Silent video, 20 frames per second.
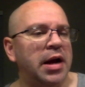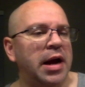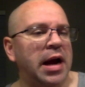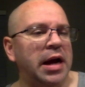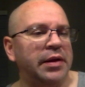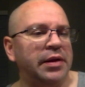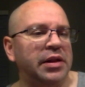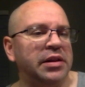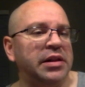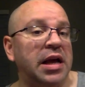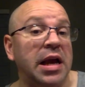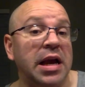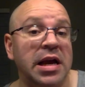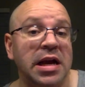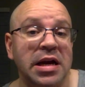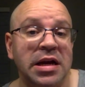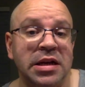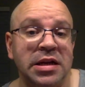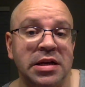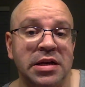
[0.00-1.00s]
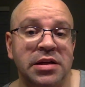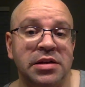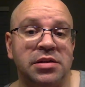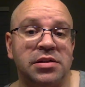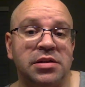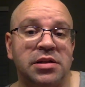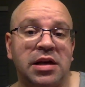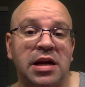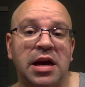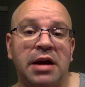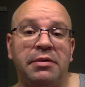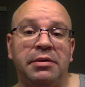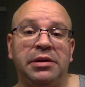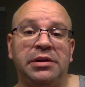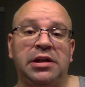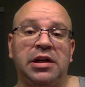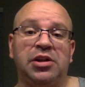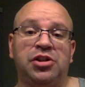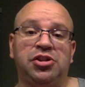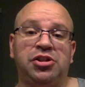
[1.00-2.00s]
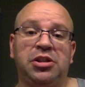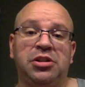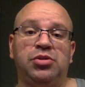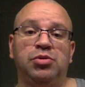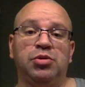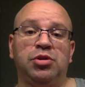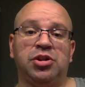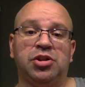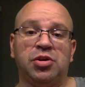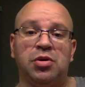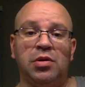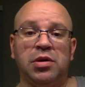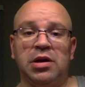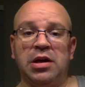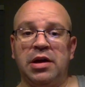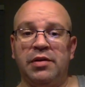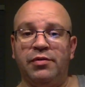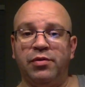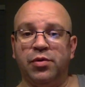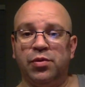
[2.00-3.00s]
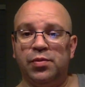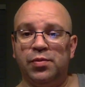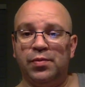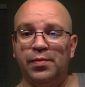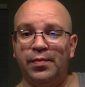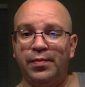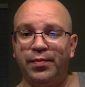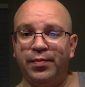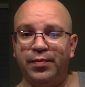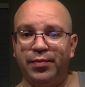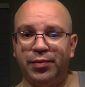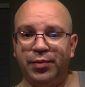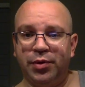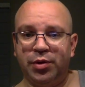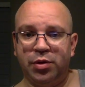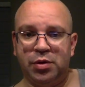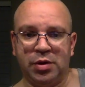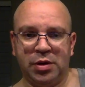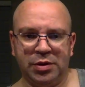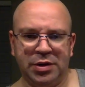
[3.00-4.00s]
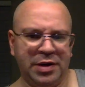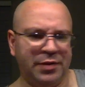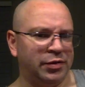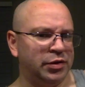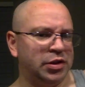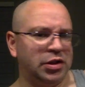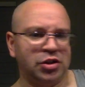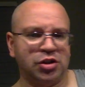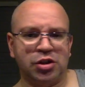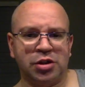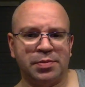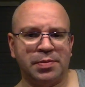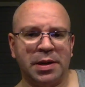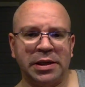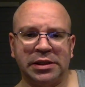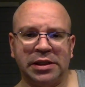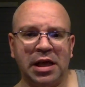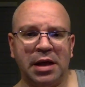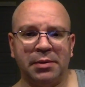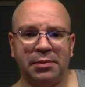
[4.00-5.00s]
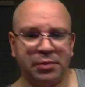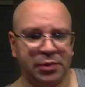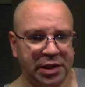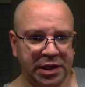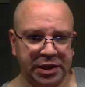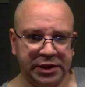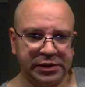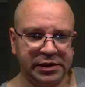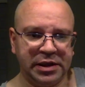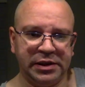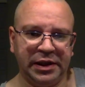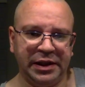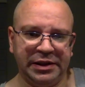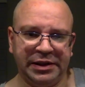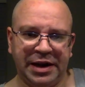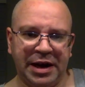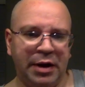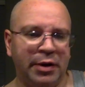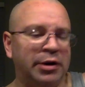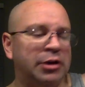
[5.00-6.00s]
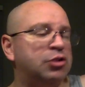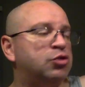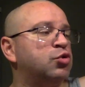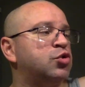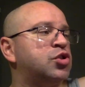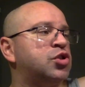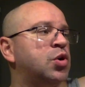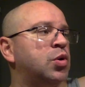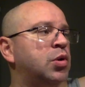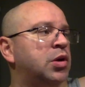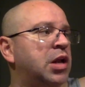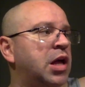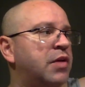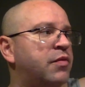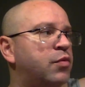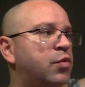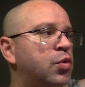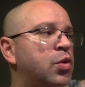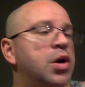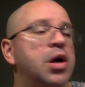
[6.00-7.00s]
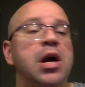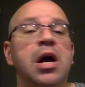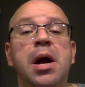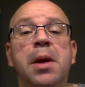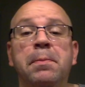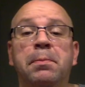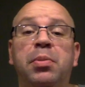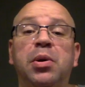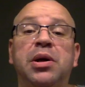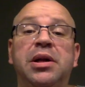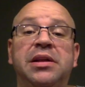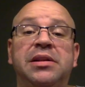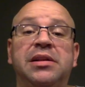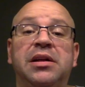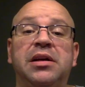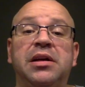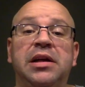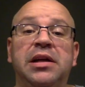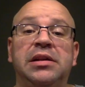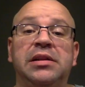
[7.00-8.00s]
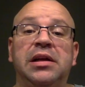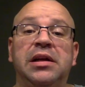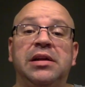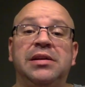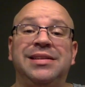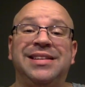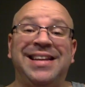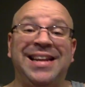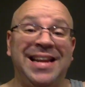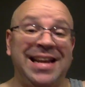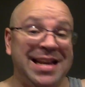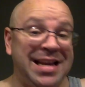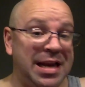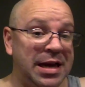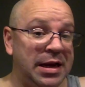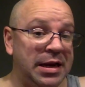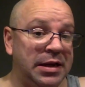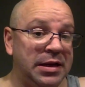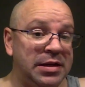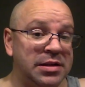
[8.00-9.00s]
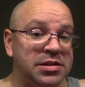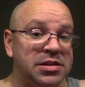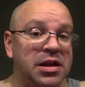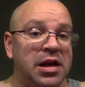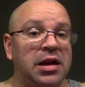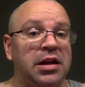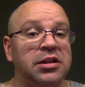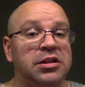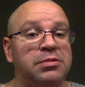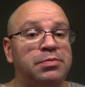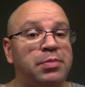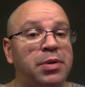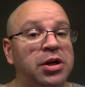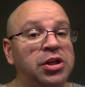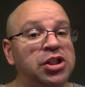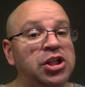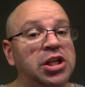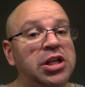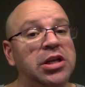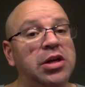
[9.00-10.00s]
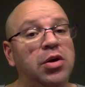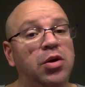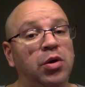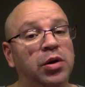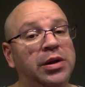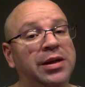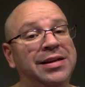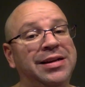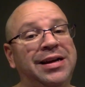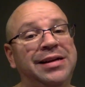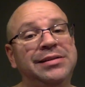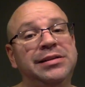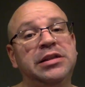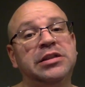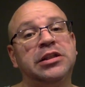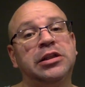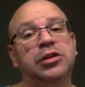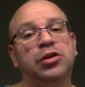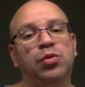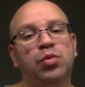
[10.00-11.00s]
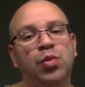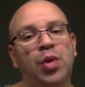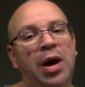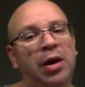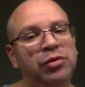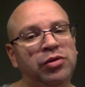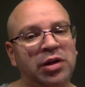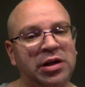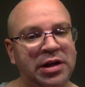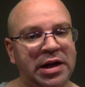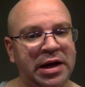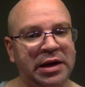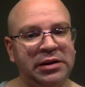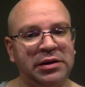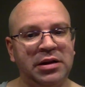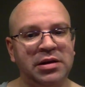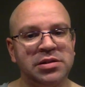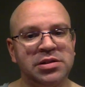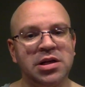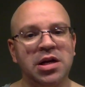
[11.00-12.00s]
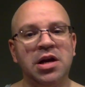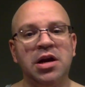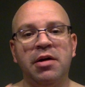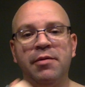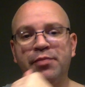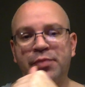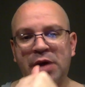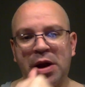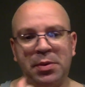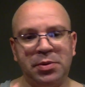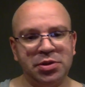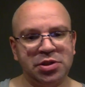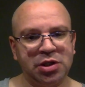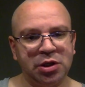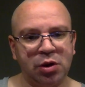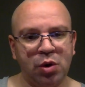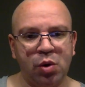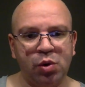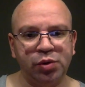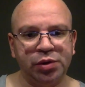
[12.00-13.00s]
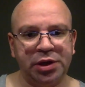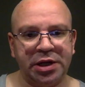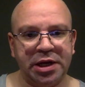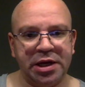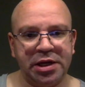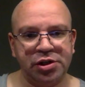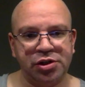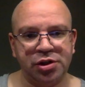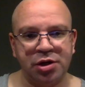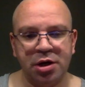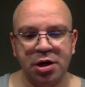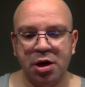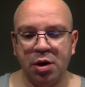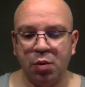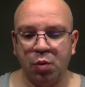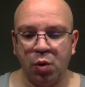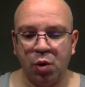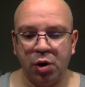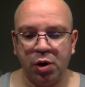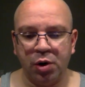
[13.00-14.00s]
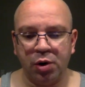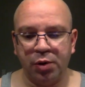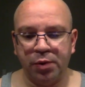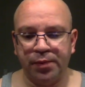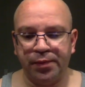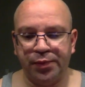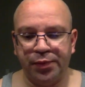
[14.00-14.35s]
and then the eighties carried that shit to a certain level. I'll never disrespect them. They, they they carried it to a certain level, but in the in the late eighties and especially early nineties and throughout the nineties, that was the golden age where